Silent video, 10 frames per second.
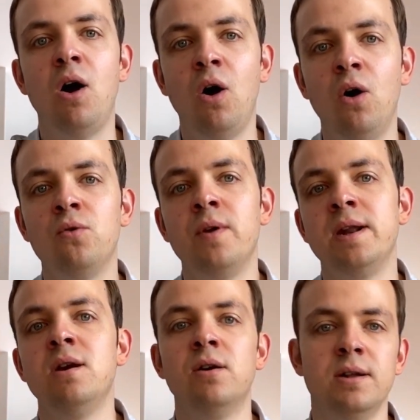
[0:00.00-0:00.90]

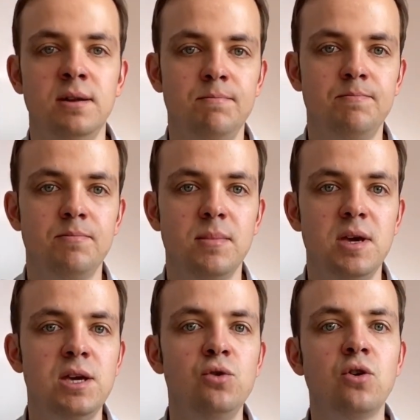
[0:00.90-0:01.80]
already on it.
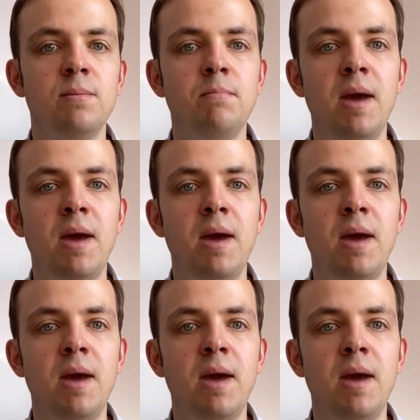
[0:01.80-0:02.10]
You can